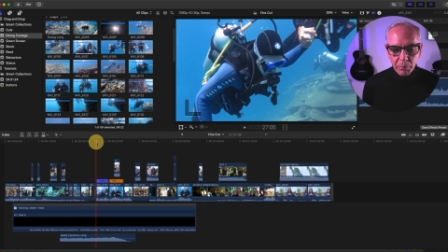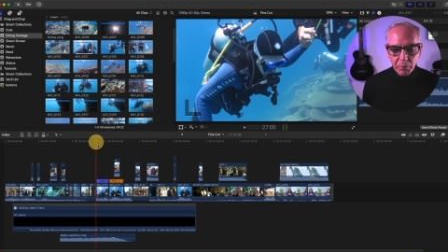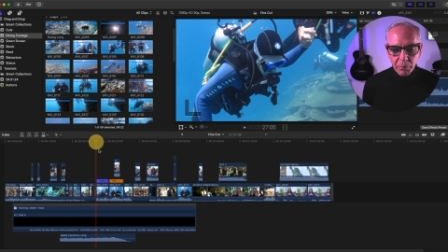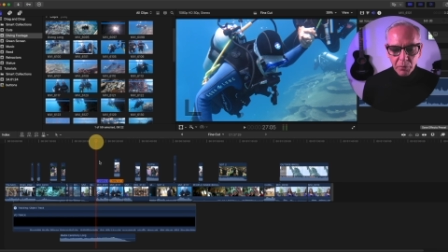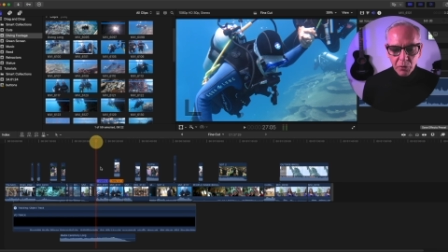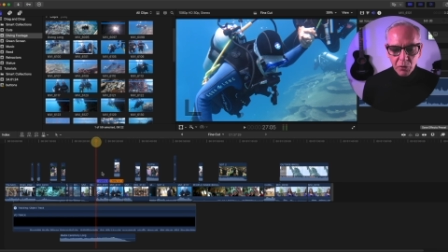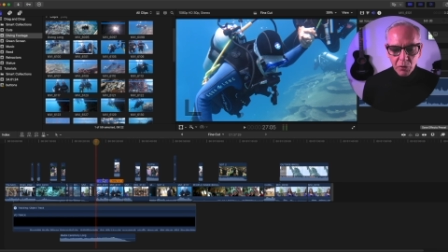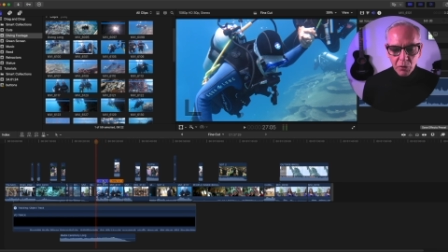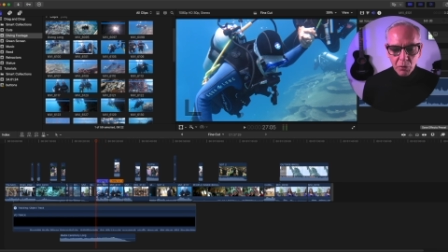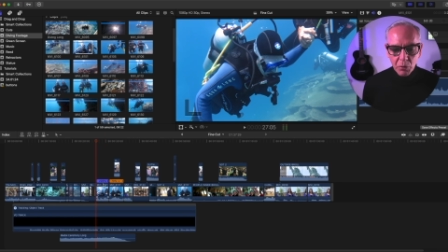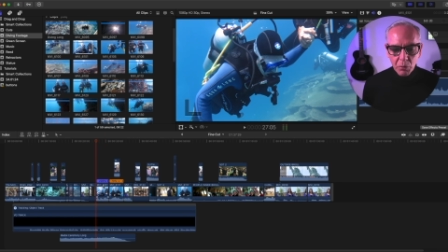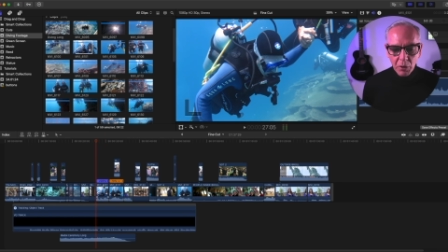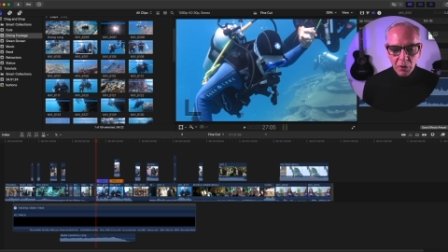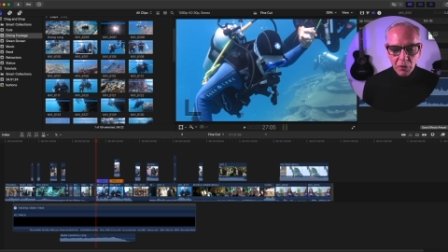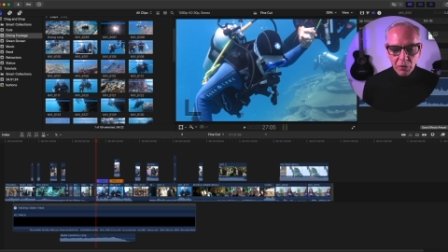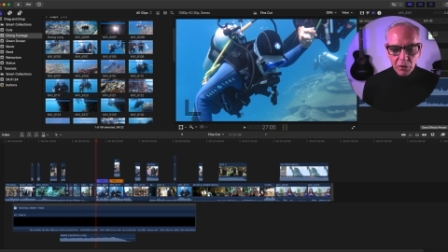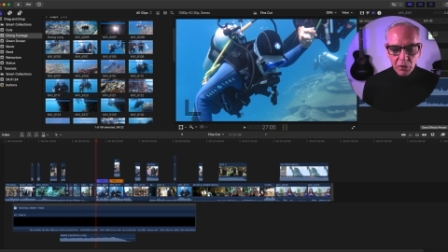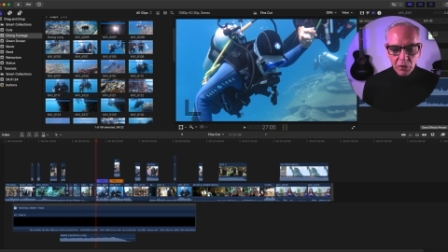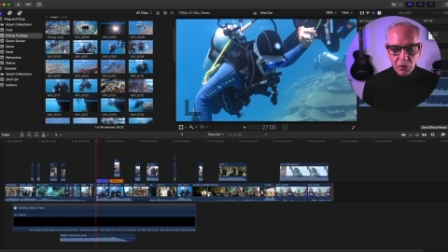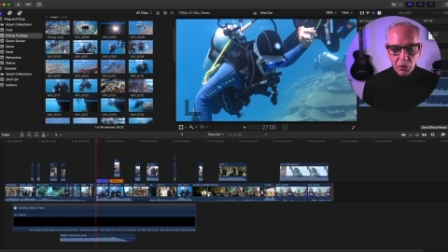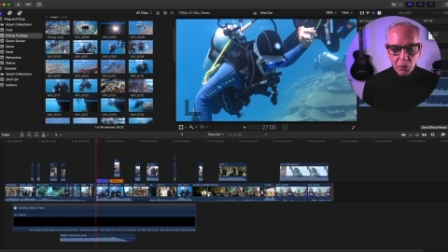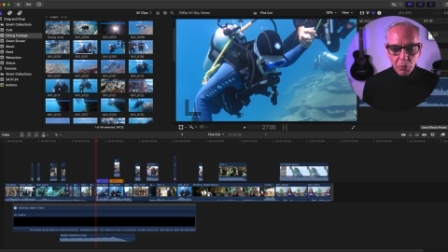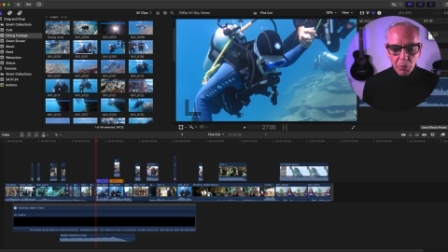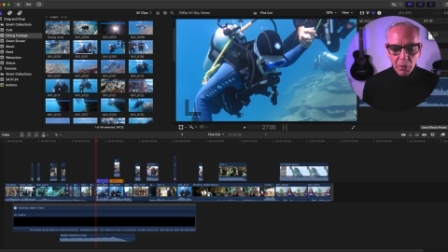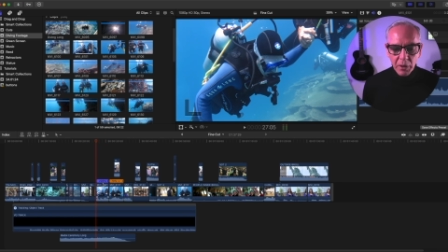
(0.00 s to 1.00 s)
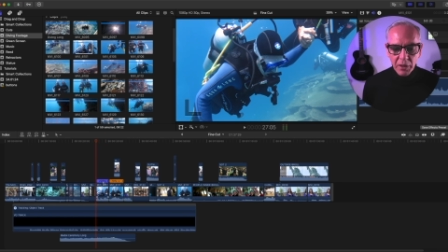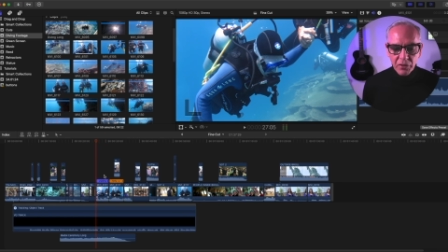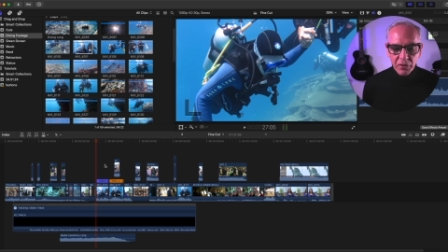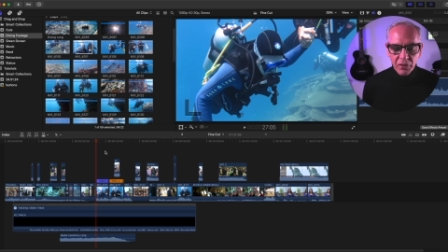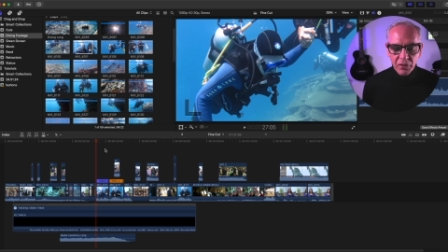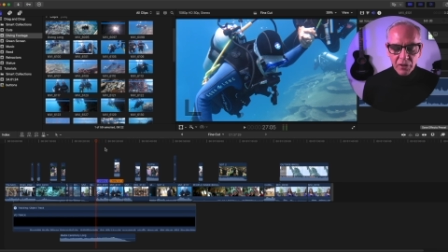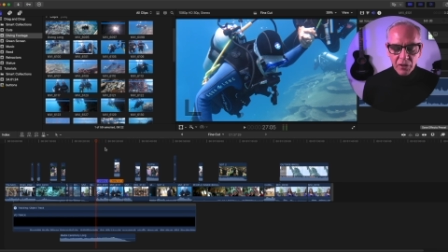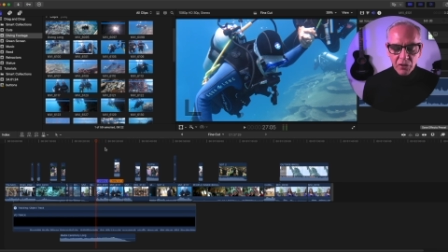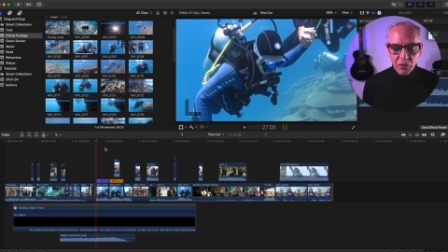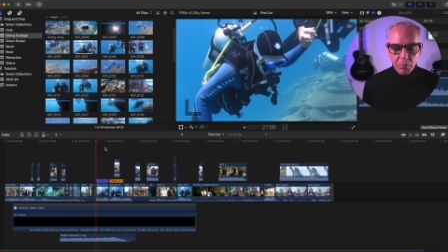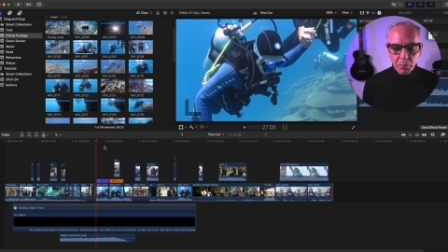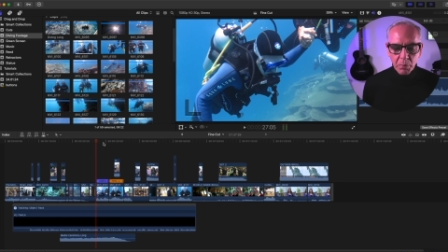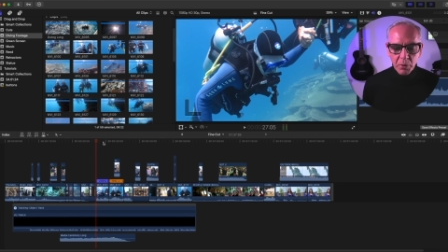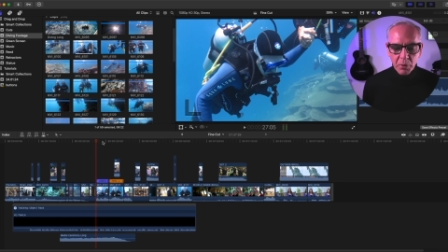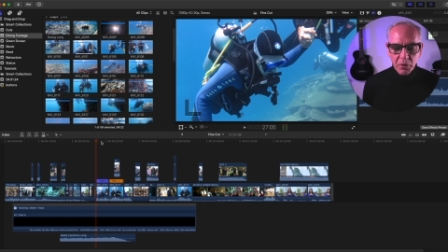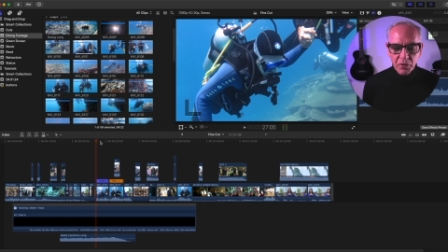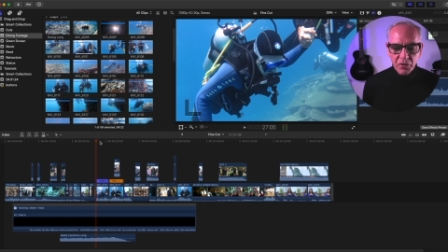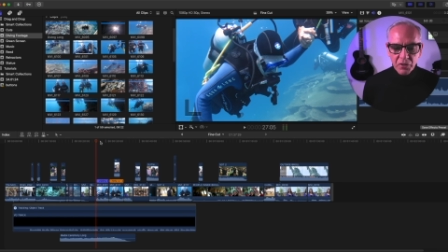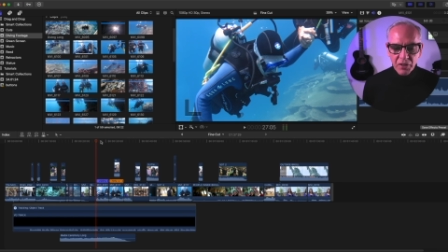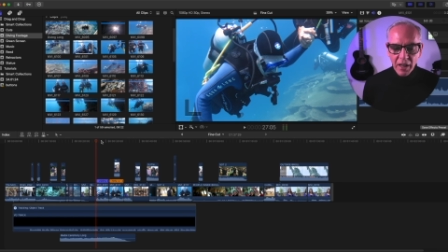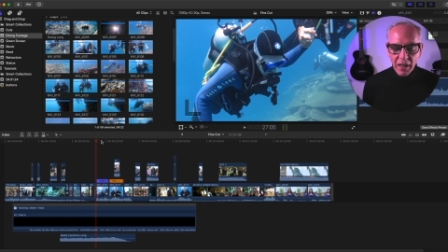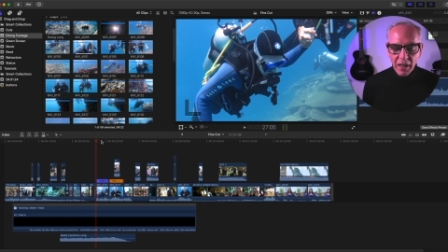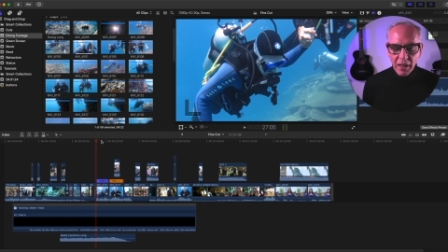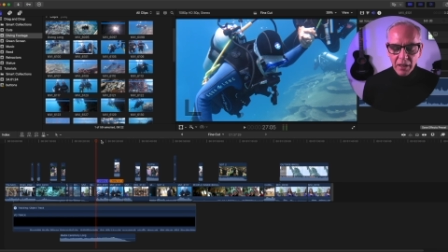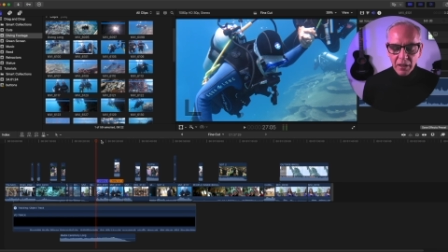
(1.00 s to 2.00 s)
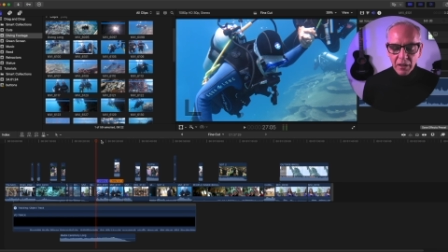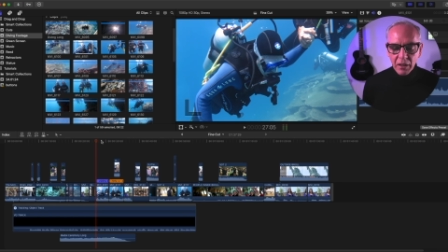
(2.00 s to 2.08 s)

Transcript: 226%